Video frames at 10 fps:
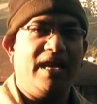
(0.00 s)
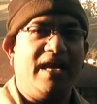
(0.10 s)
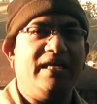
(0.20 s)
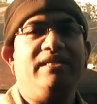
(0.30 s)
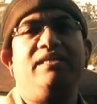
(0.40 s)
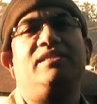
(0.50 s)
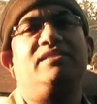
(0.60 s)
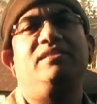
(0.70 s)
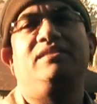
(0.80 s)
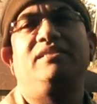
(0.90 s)
and it
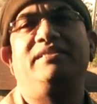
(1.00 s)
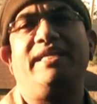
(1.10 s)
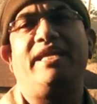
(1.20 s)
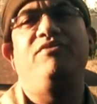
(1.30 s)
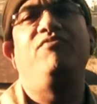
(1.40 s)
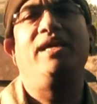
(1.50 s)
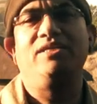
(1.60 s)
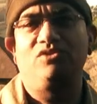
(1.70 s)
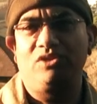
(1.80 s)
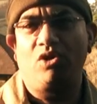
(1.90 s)
doesn't
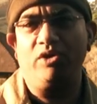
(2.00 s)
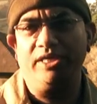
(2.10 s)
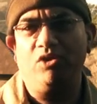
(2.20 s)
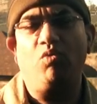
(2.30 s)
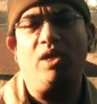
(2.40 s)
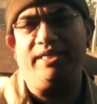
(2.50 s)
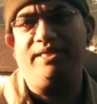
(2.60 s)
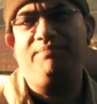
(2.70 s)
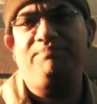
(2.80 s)
sacrifice on the audio quality.